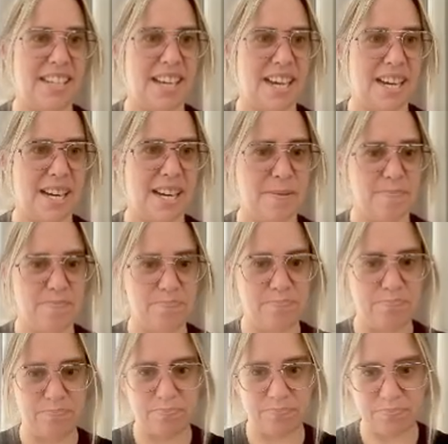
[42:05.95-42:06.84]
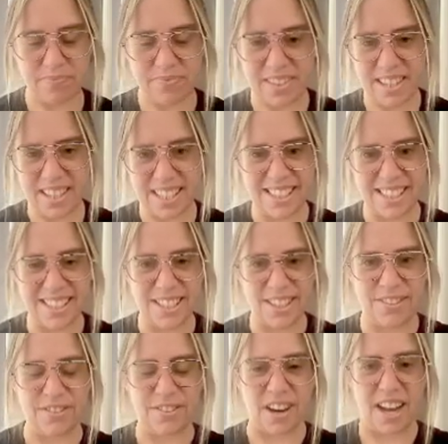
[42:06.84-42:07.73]

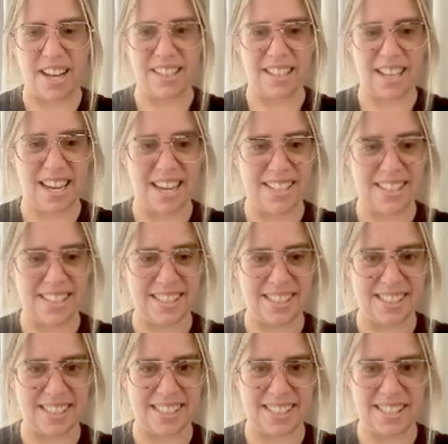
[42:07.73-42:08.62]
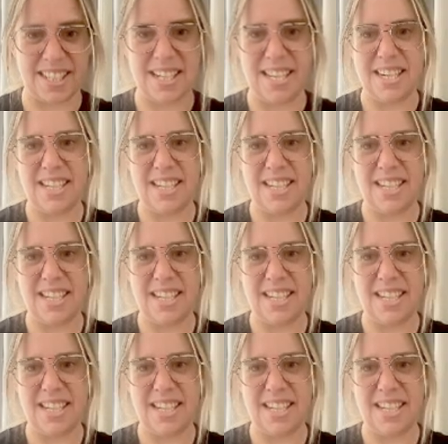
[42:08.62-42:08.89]
to finalize this.